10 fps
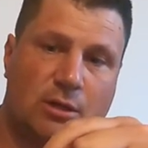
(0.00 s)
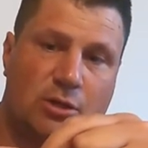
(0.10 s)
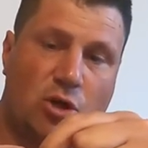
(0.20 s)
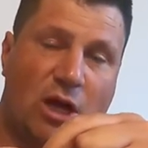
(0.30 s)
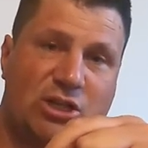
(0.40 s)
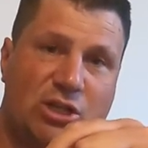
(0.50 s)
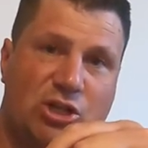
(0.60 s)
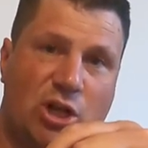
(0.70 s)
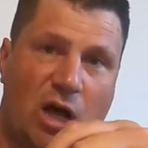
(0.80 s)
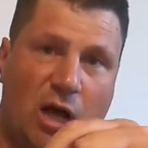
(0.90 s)
Nice and
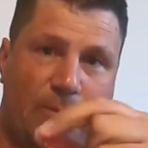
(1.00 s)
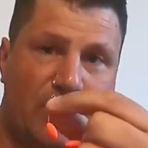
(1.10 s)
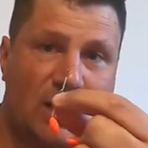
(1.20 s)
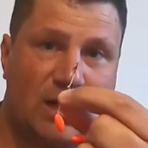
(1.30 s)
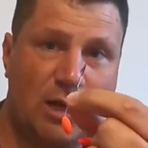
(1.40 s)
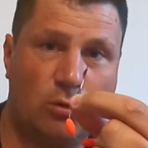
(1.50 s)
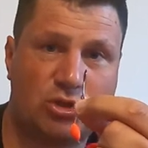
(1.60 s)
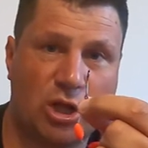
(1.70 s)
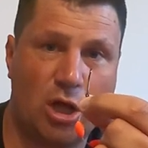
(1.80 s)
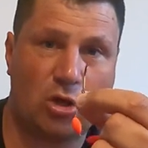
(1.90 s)
sharp, little
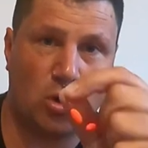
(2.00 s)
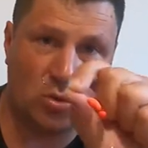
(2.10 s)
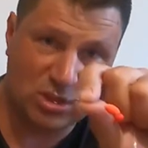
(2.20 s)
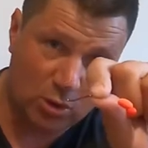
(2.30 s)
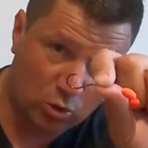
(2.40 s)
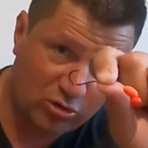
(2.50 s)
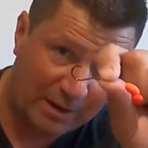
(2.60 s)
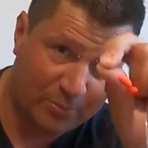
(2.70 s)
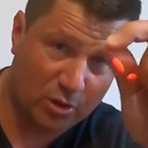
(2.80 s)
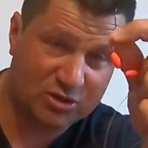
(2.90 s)
circles, little
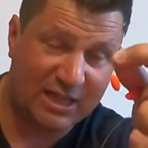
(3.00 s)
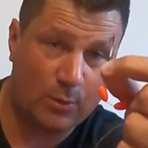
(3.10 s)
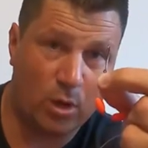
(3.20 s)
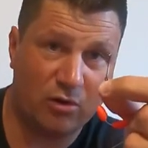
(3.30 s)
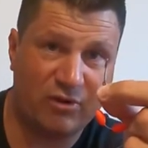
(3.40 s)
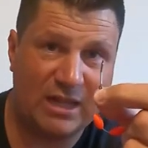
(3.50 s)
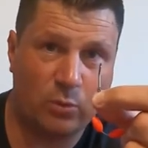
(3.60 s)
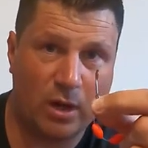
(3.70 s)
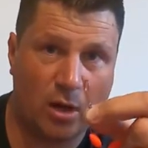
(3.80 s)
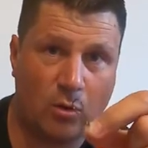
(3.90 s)
crab hooks, they work really
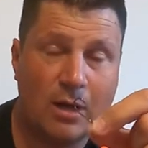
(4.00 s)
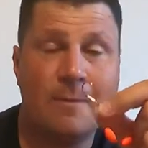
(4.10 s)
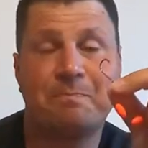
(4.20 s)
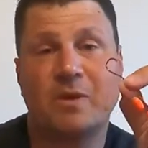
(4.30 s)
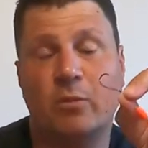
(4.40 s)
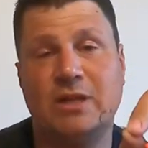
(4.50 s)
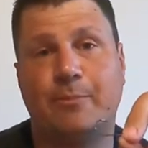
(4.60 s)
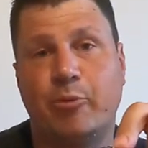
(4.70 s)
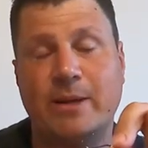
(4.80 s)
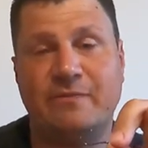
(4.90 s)
well. When
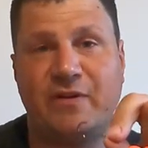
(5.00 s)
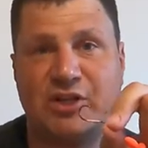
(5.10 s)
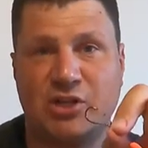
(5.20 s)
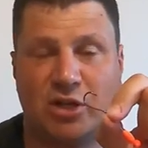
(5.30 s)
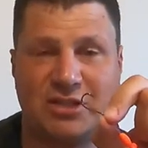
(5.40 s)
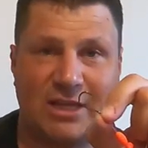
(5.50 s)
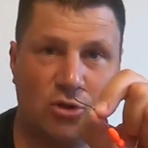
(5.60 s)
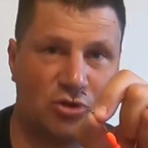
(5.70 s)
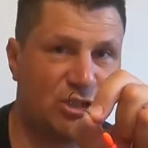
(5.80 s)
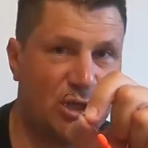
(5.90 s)
you're Bream fishing, I tend
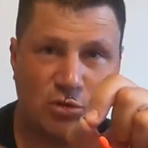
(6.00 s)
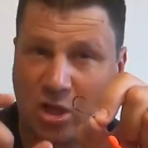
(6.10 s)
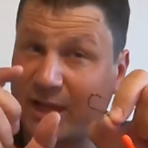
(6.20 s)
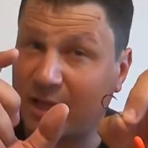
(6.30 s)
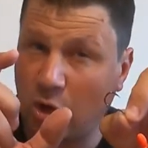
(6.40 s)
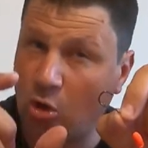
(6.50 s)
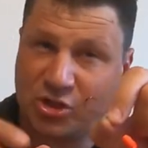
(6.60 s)
not to use like long